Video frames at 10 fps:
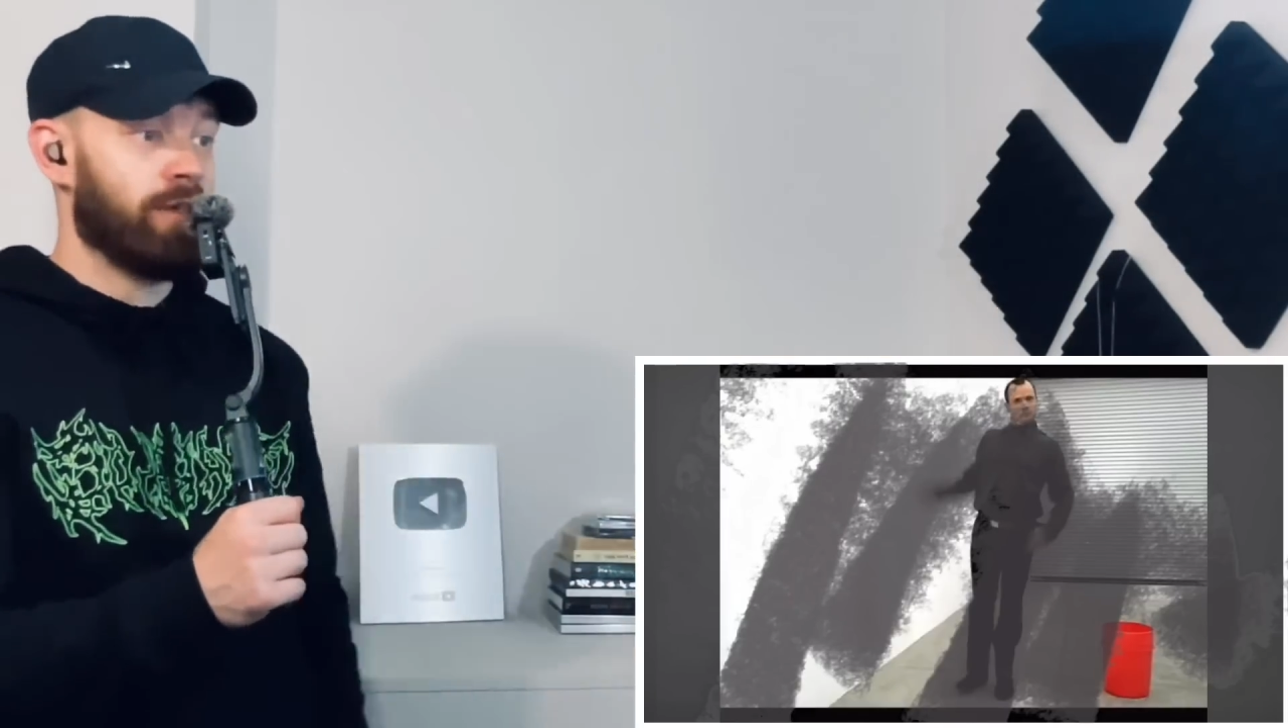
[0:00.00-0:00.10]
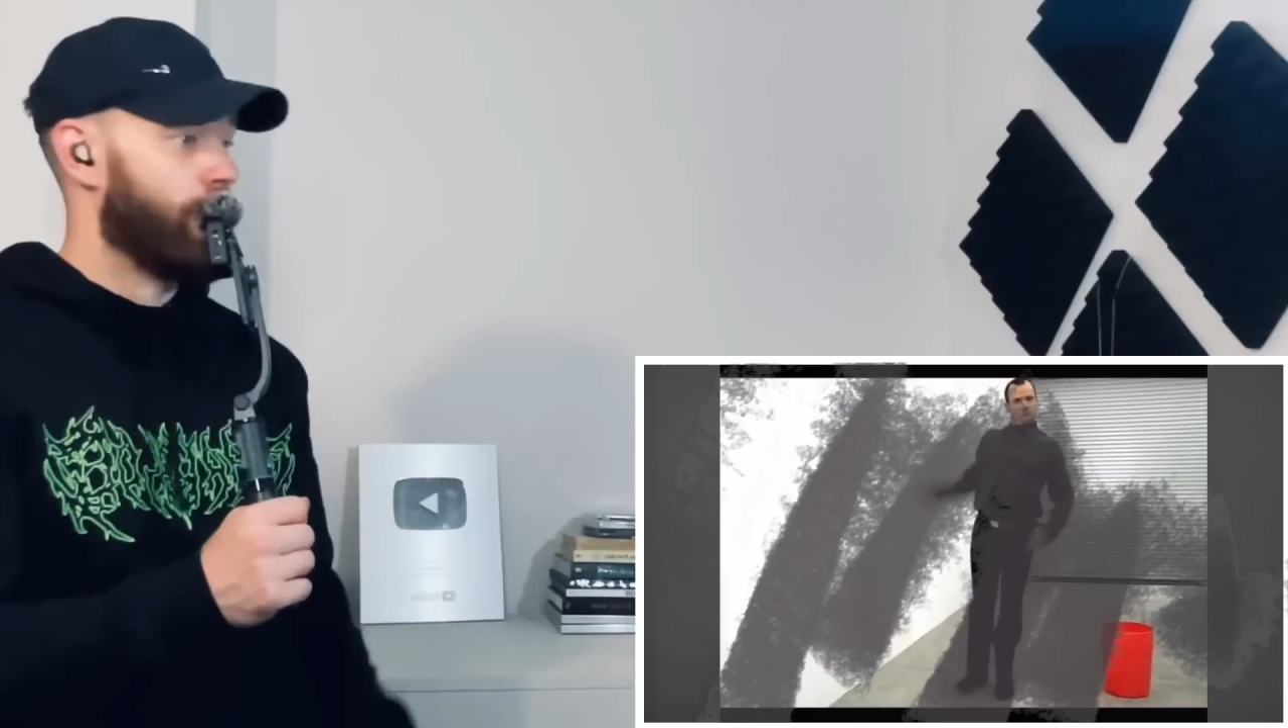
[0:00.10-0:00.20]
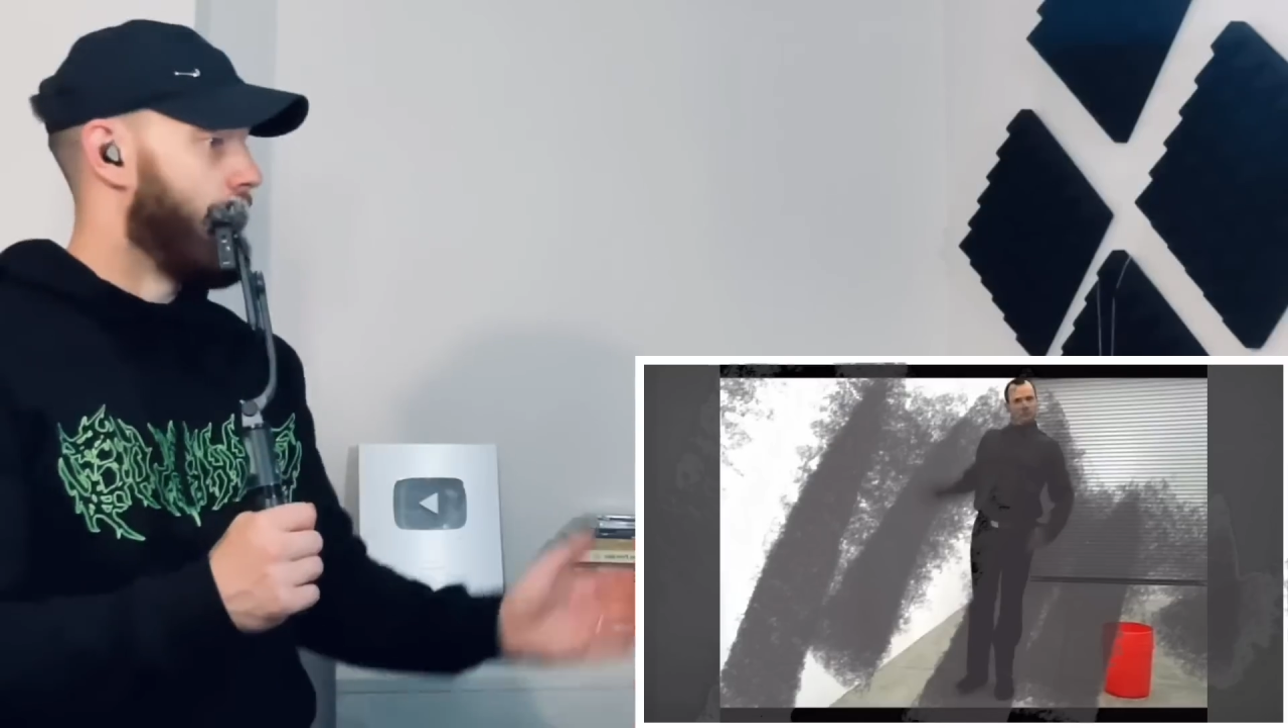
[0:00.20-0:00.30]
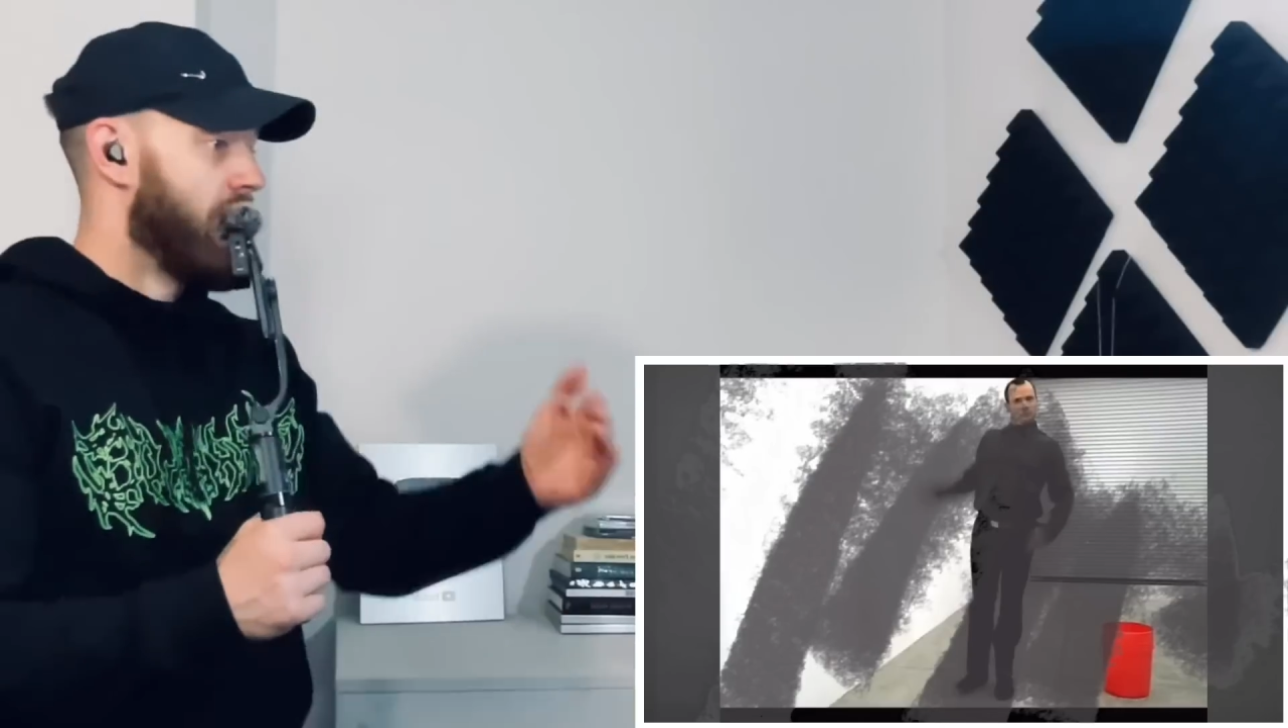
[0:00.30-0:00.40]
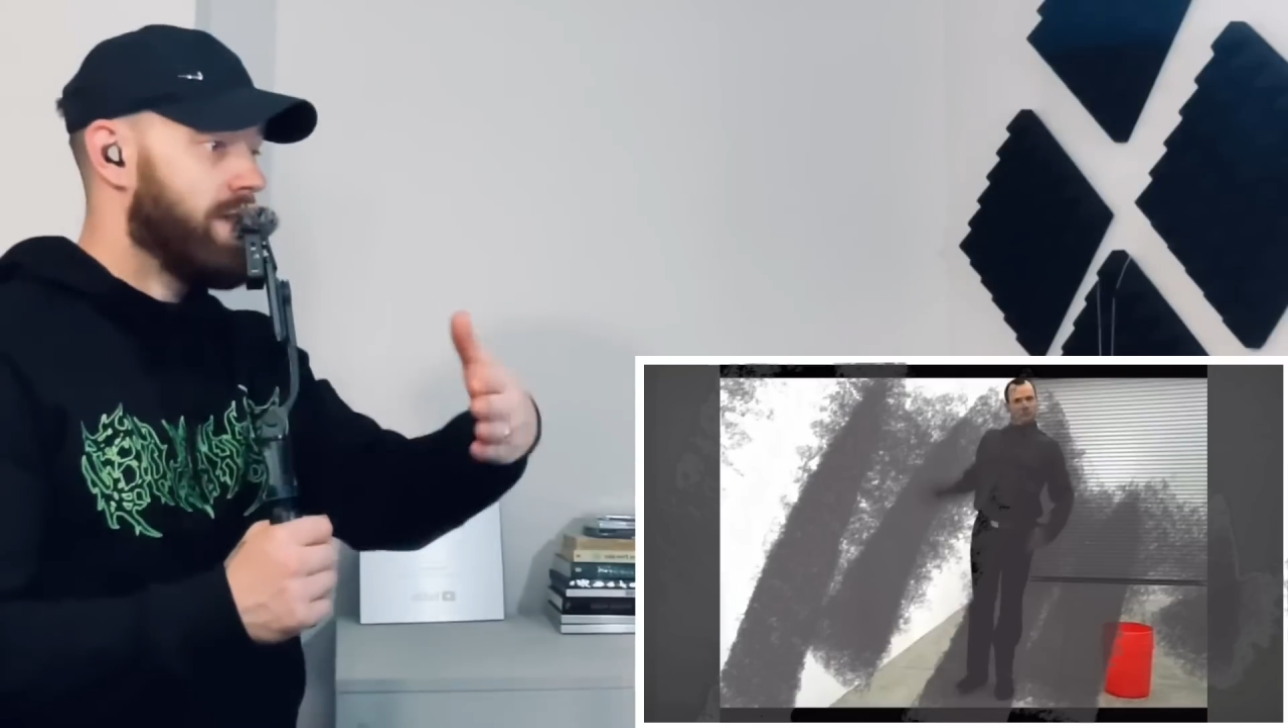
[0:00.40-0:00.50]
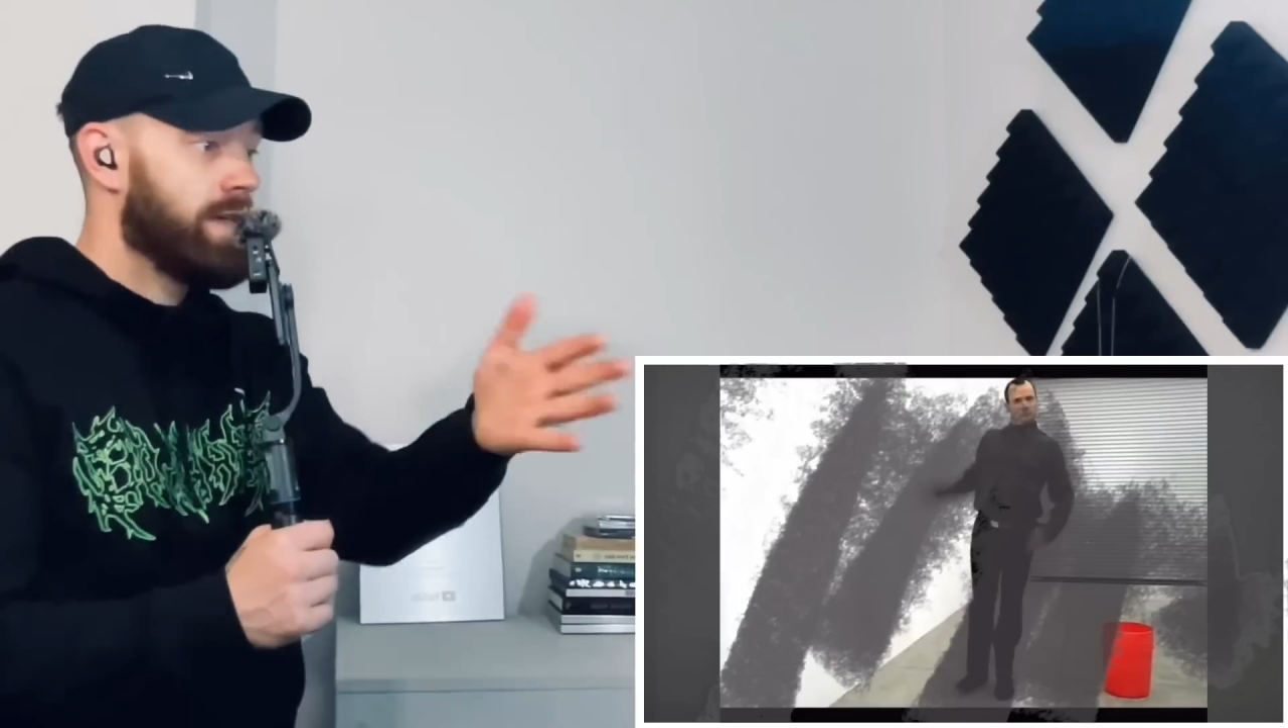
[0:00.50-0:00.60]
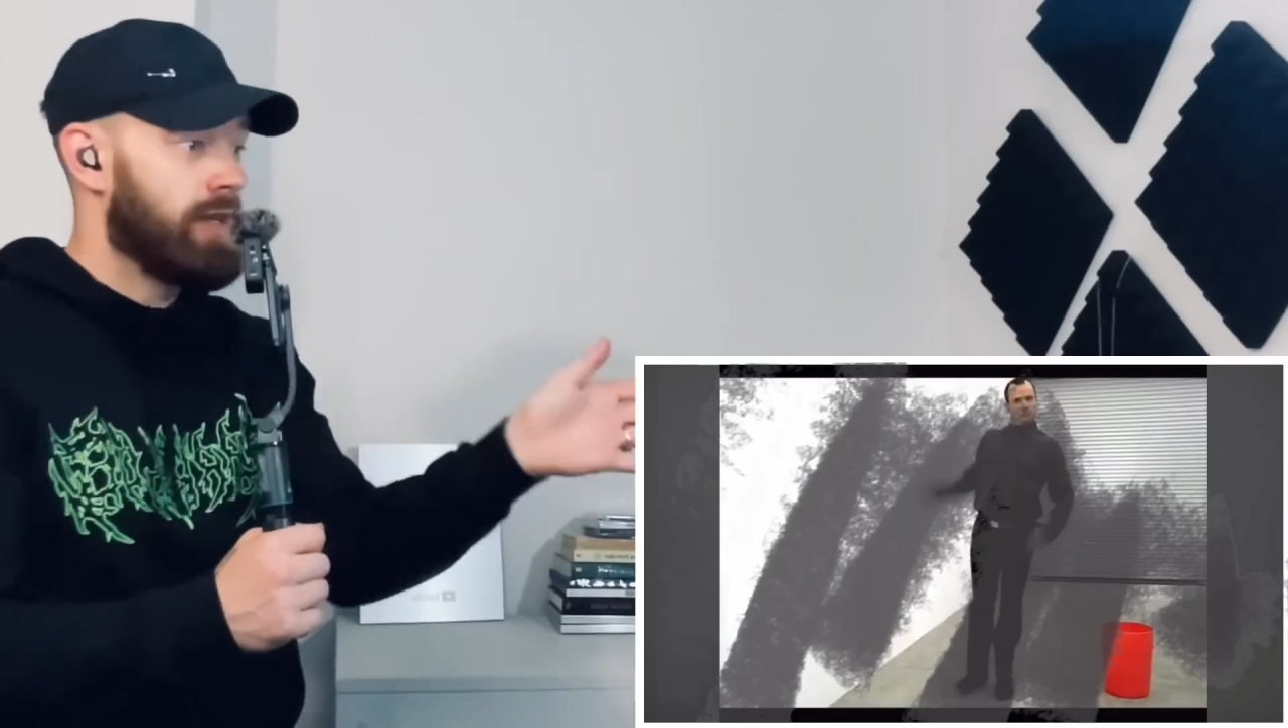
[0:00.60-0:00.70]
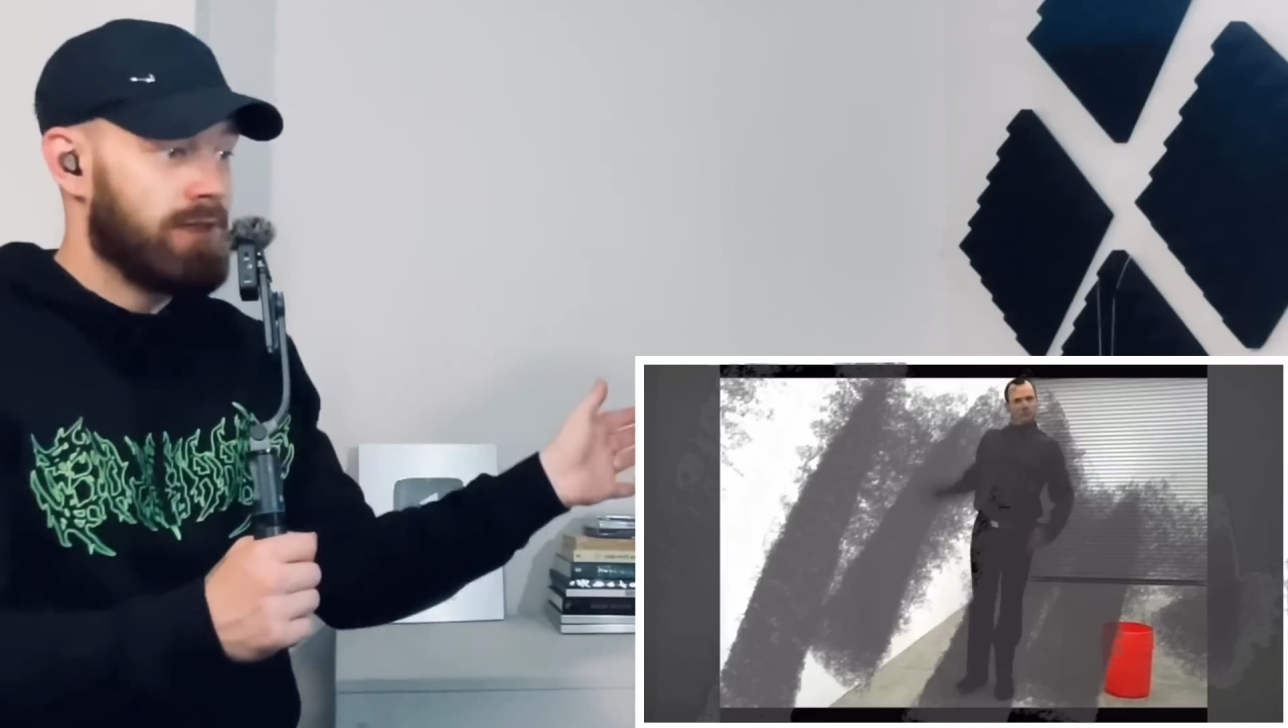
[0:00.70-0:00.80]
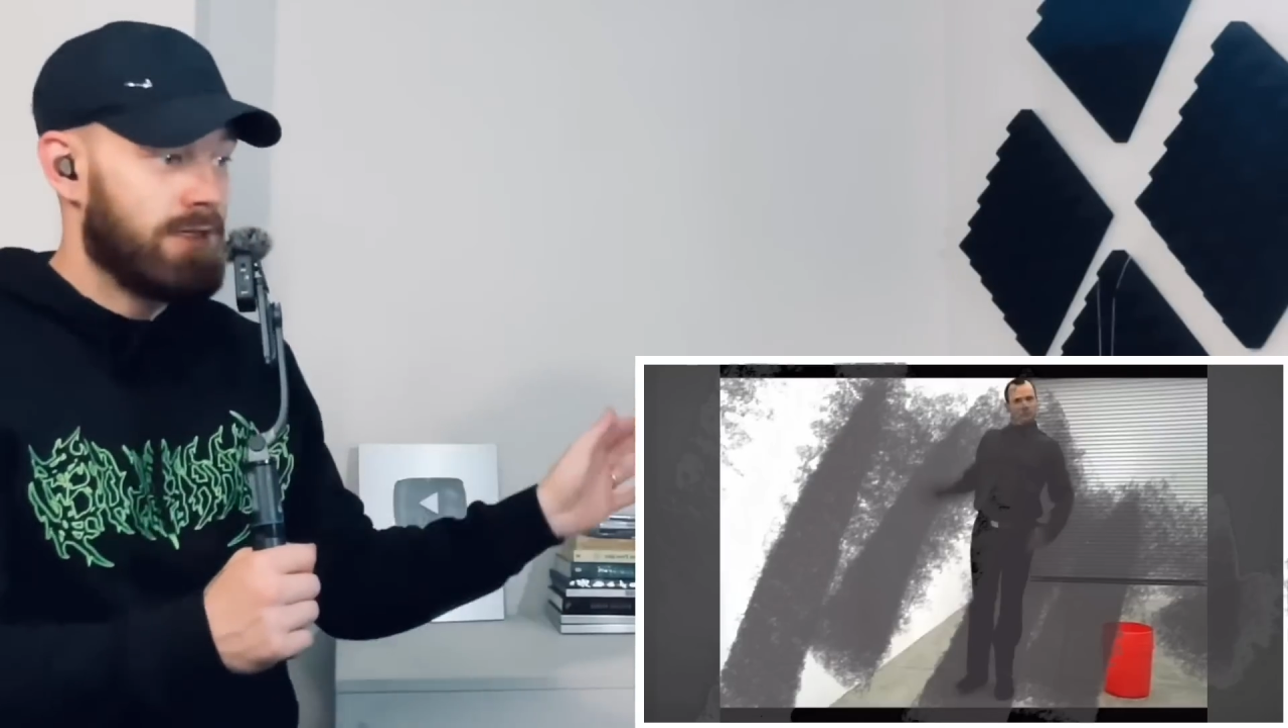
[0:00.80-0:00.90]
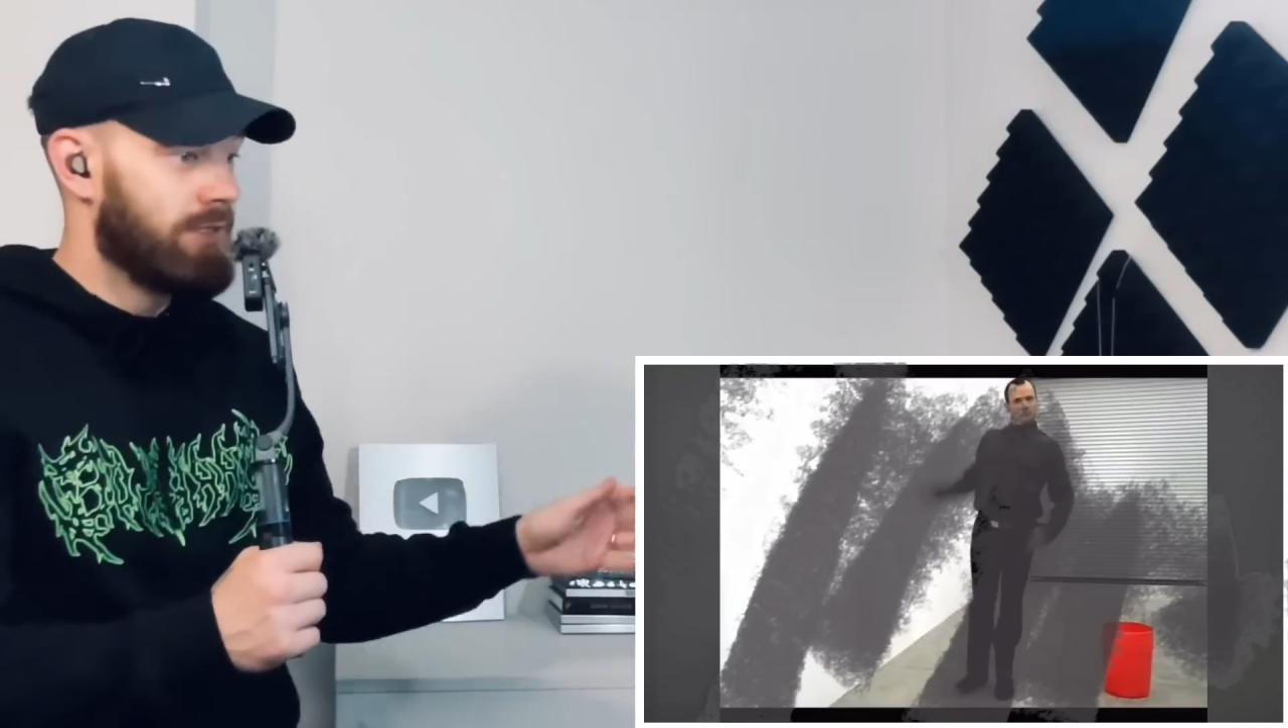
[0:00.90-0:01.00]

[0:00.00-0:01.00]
You're not making any